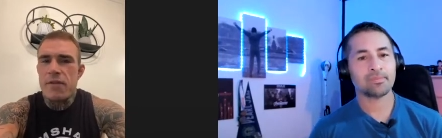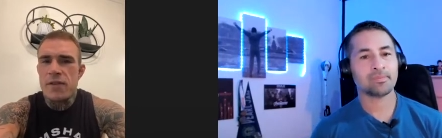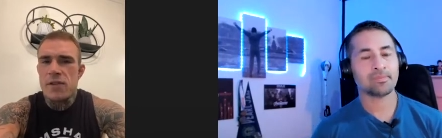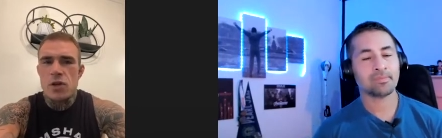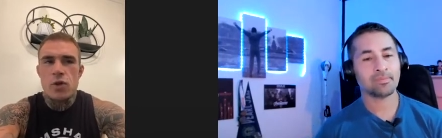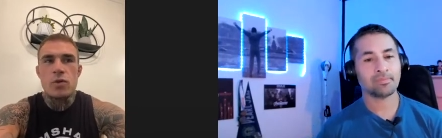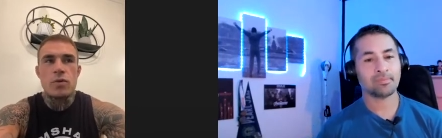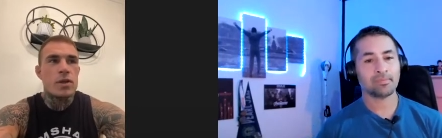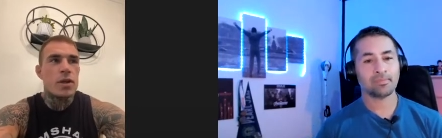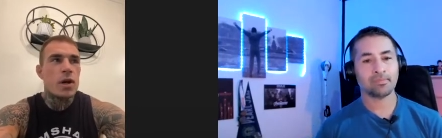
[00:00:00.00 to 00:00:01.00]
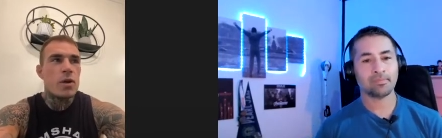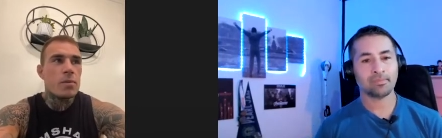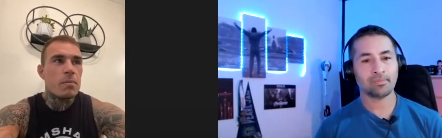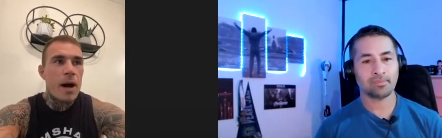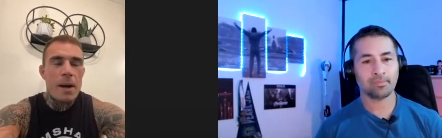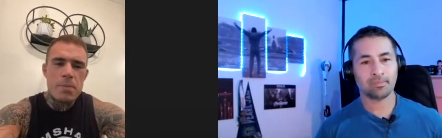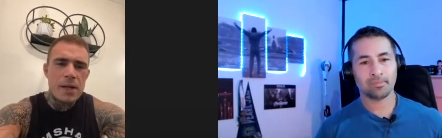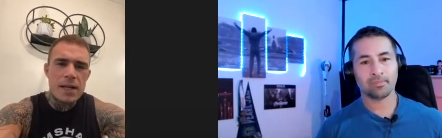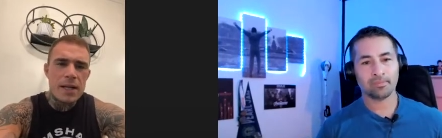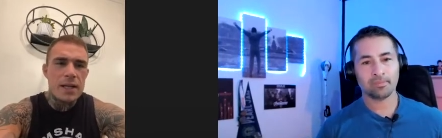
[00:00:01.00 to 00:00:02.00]
Speaker 1: physical you know my
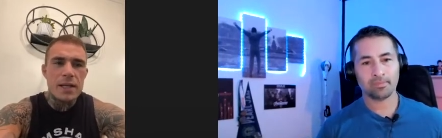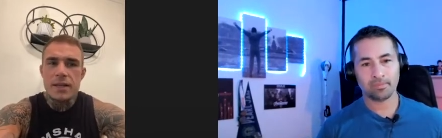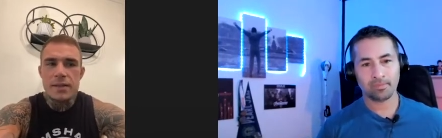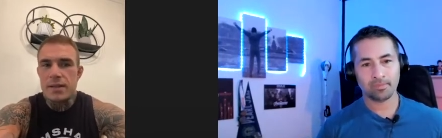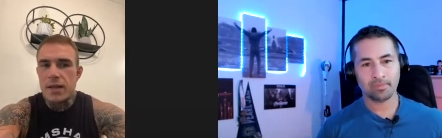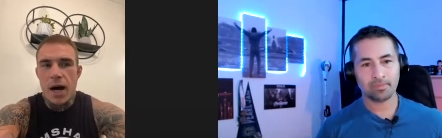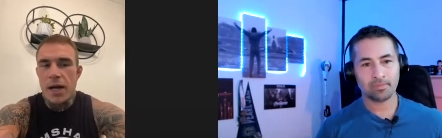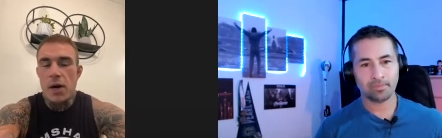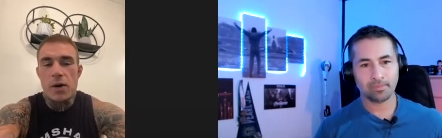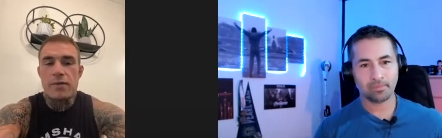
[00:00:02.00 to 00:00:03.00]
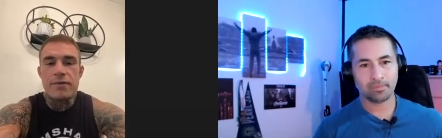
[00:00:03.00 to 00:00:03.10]
ability i know i can